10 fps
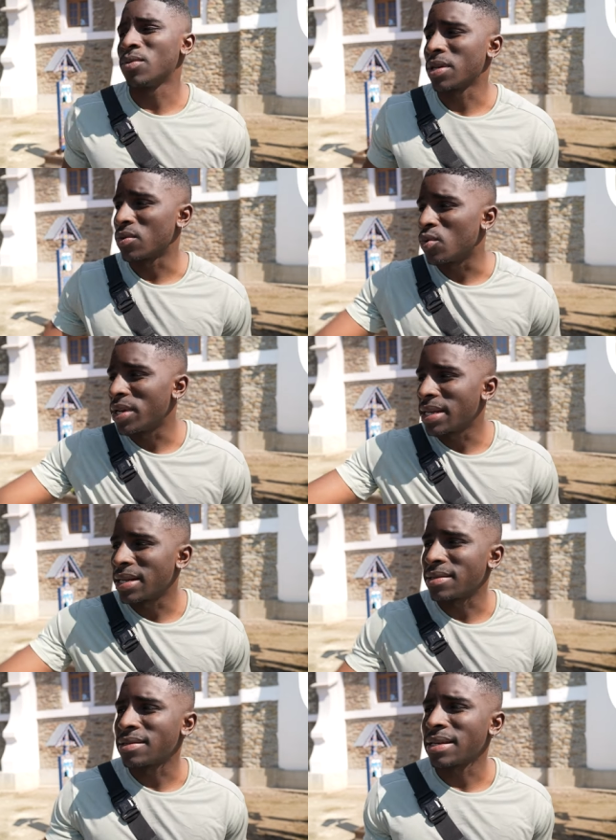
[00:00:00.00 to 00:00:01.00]
We can read
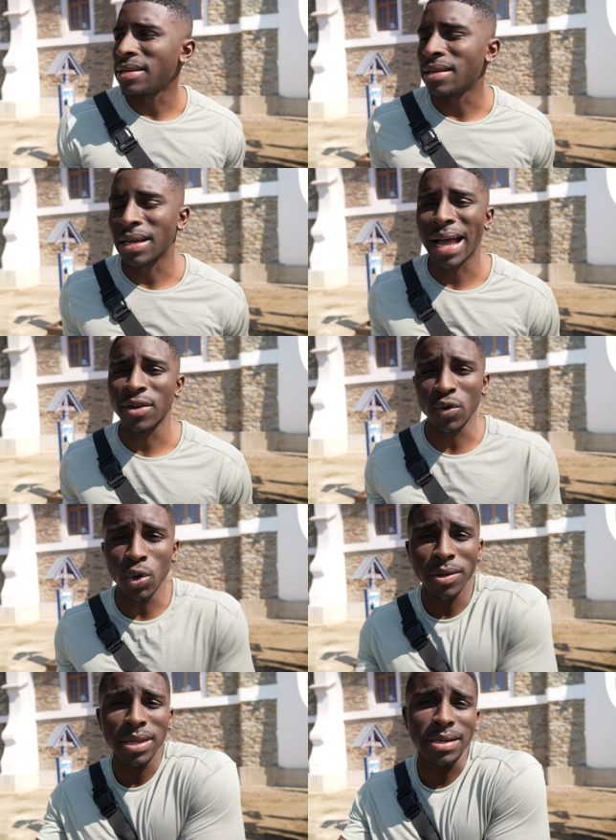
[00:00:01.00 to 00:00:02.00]
and see the kind of
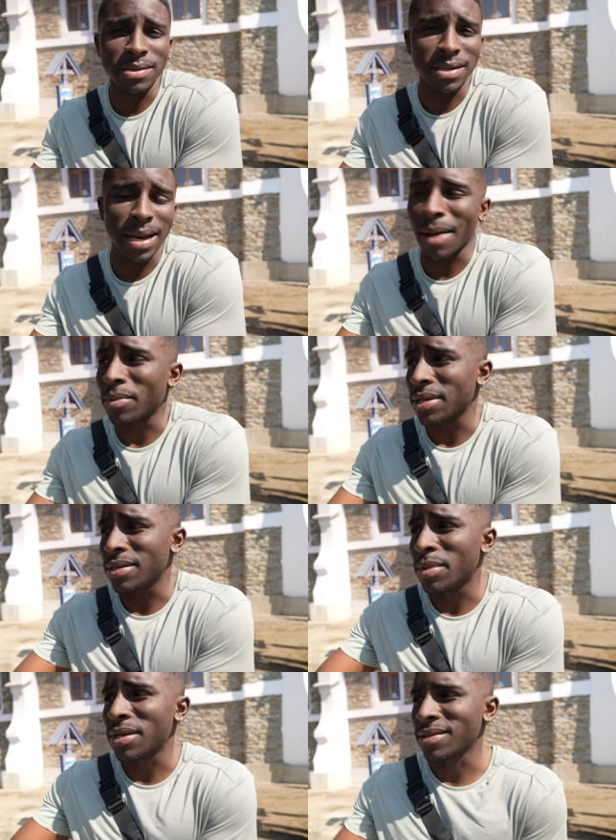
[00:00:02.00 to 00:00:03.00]
good things that happen in the
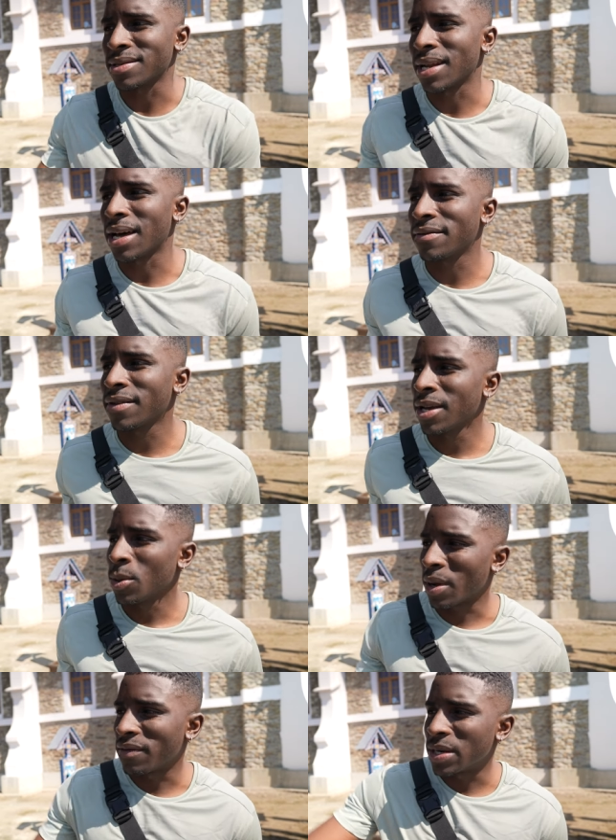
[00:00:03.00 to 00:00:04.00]
person's life.
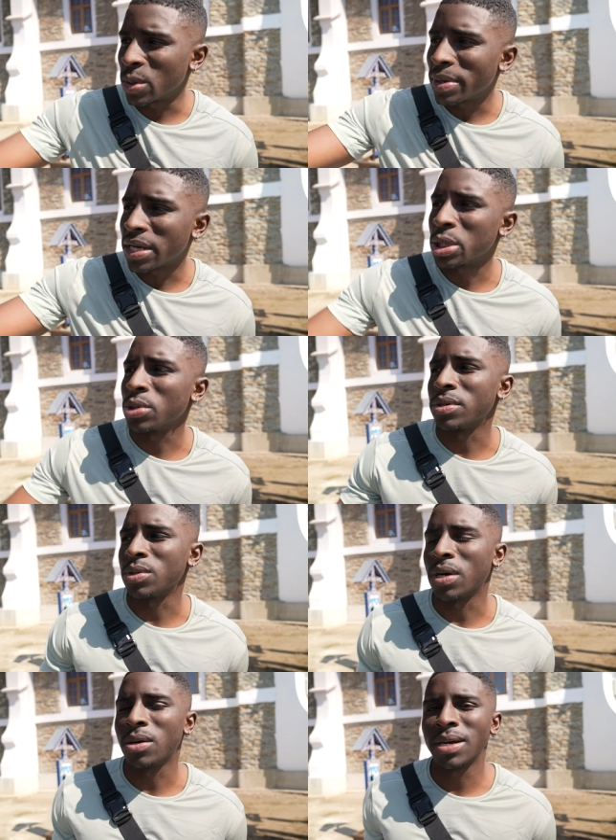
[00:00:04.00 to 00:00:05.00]
We have a little picture as
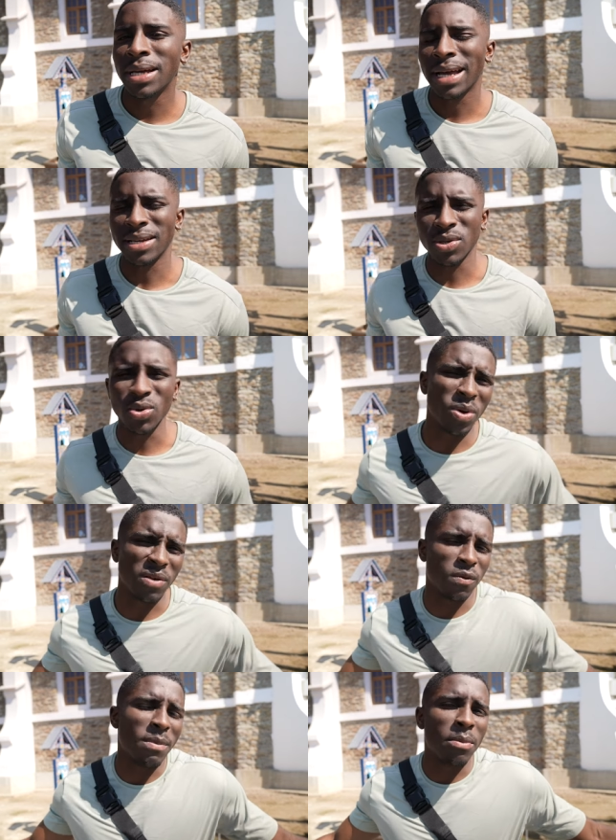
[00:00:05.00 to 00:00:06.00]
well, and it's a good way
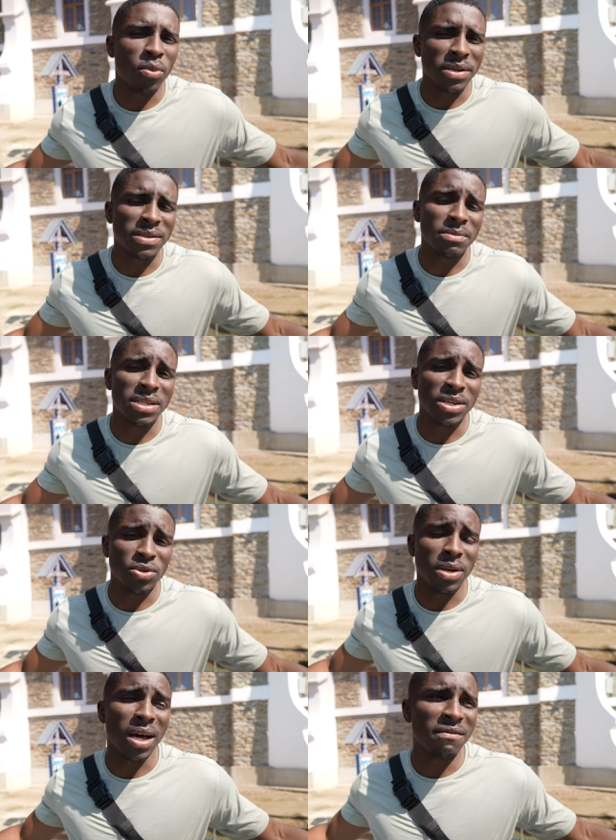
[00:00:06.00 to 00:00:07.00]
of remembering somebody that you
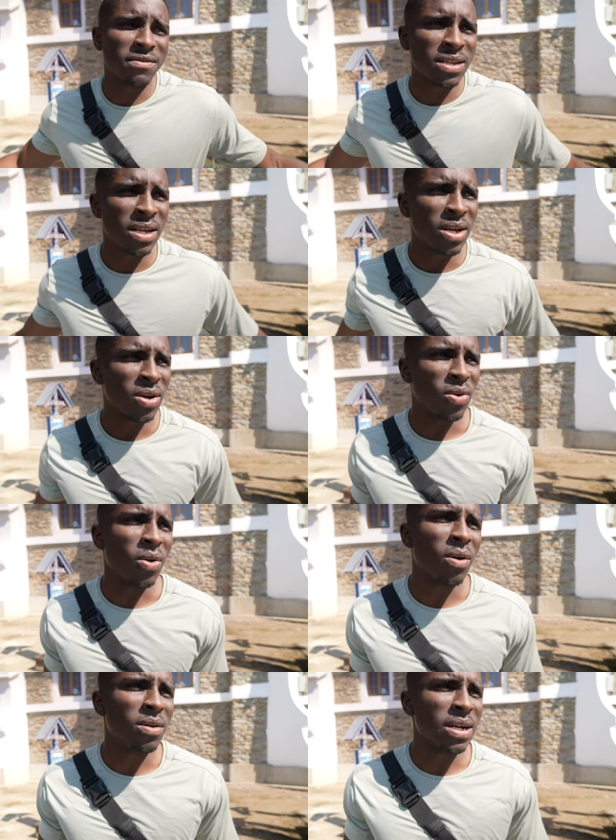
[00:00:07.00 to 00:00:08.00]
loved,
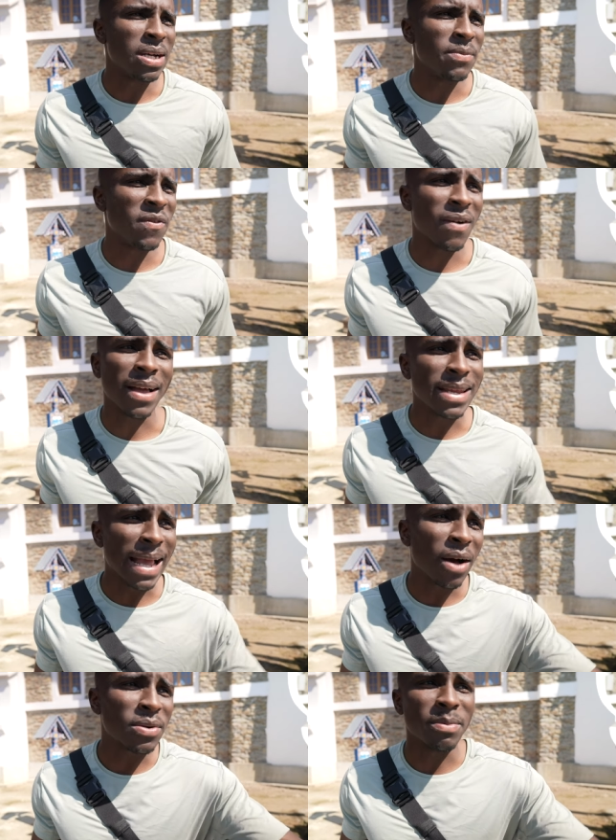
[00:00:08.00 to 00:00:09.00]
or finding
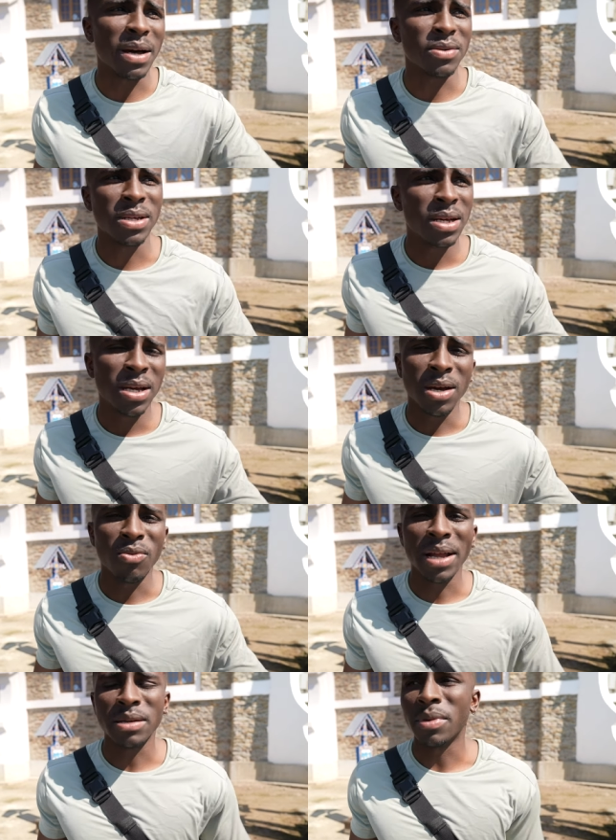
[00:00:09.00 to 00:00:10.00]
out about a
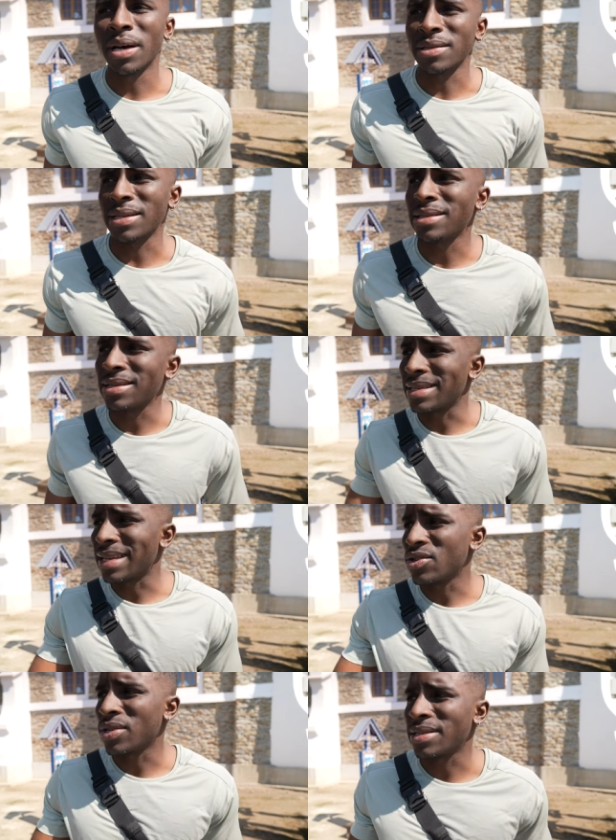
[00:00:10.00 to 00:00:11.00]
random person. This is
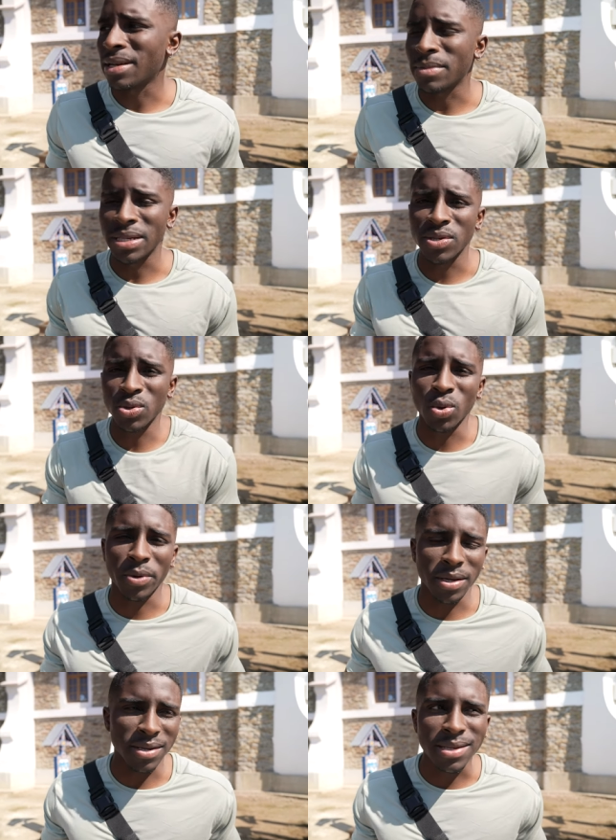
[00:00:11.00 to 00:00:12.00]
essentially somebody's story.
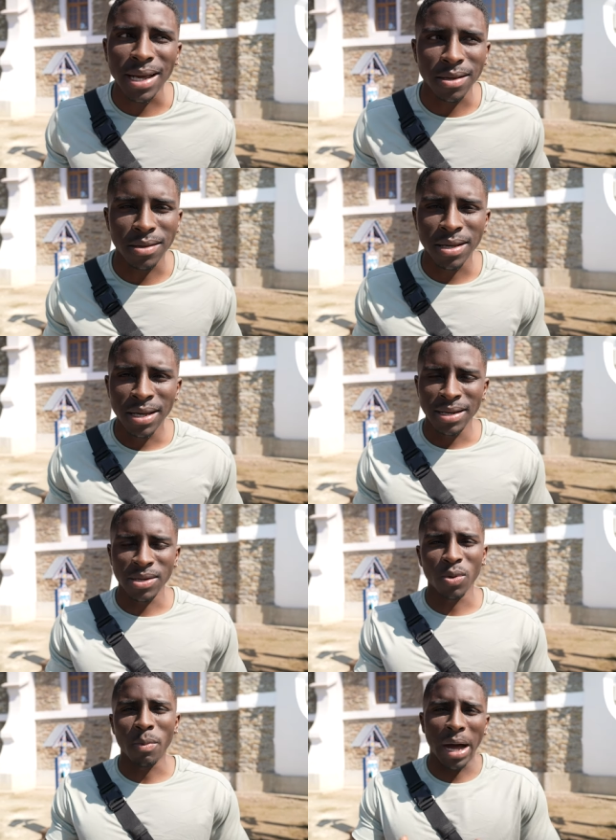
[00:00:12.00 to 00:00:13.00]
It's like a
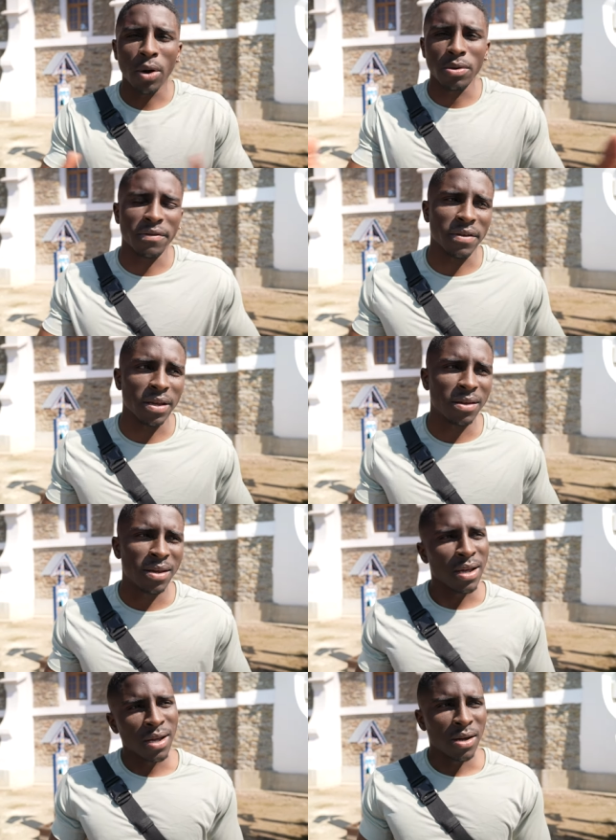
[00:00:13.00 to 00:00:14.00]
little biography
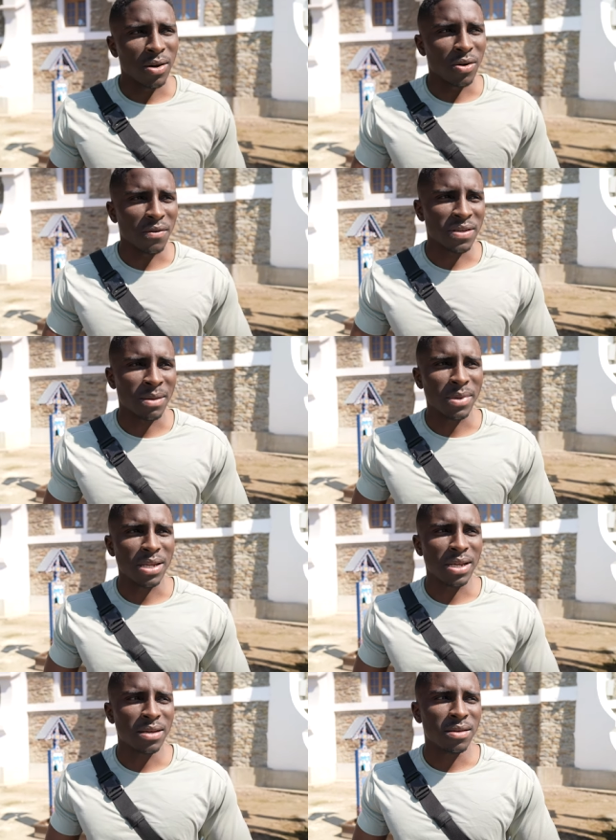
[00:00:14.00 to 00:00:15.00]
of
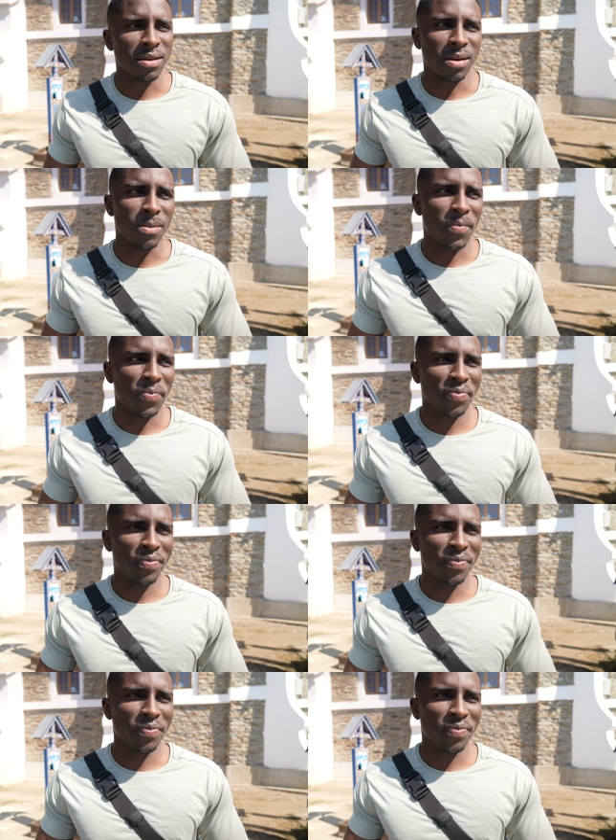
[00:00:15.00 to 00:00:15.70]
somebody, and